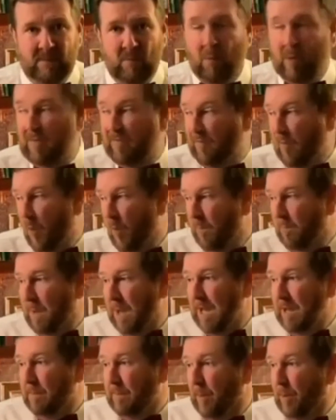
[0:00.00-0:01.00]
with 4
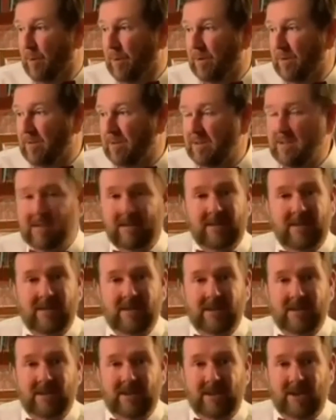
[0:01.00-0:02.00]
people
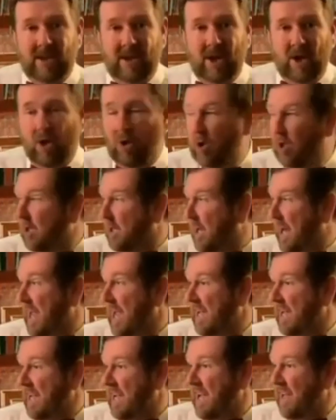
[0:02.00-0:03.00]
who look
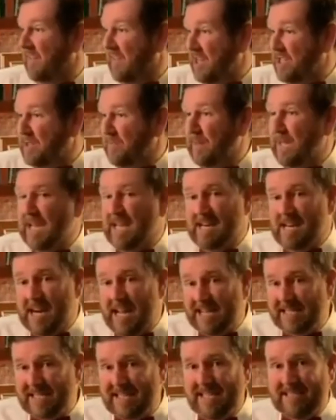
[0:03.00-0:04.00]
like they should be getting an
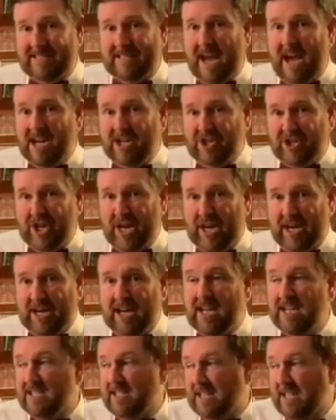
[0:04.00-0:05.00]
SSI
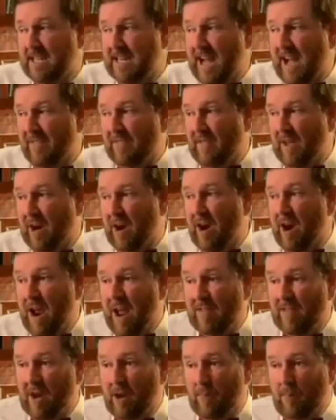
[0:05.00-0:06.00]
check sitting out
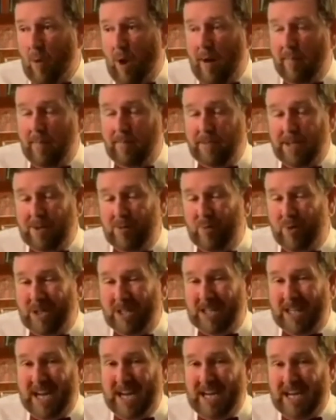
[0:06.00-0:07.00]
there that are probably
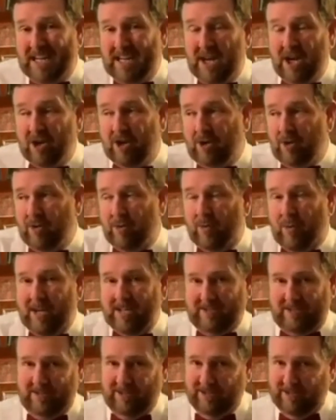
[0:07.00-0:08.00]
related to the
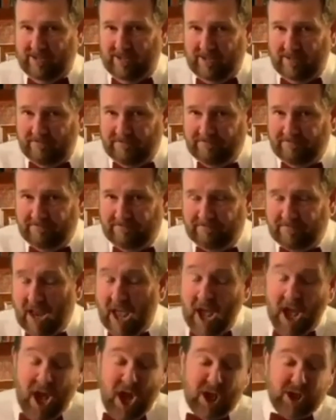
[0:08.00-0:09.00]
wrestlers.
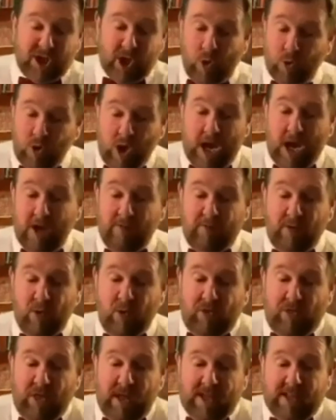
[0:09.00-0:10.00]
So if
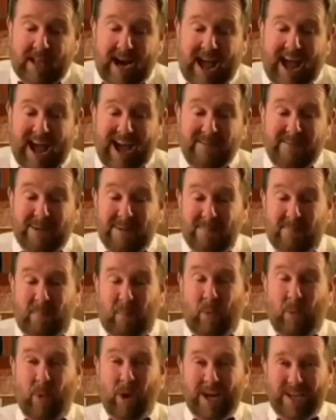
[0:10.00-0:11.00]
you think that I'm
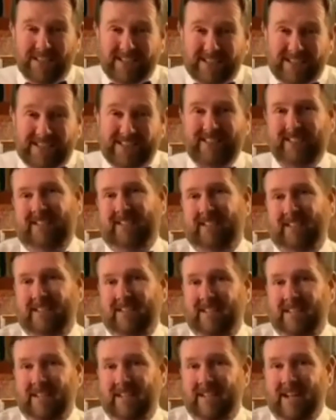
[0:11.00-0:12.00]
impressed
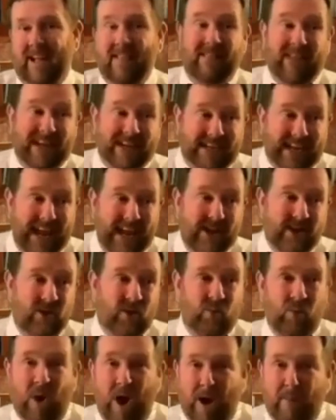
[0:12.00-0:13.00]
that
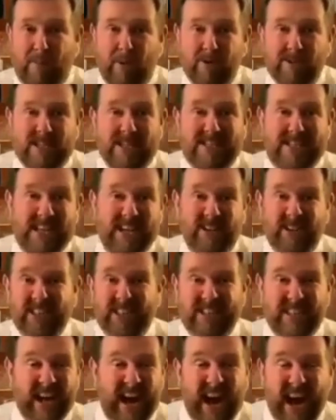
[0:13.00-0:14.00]
Daniel Roberts has held
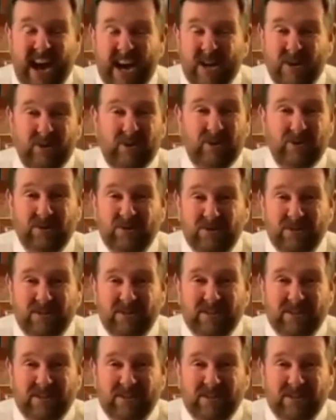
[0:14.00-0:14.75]
a title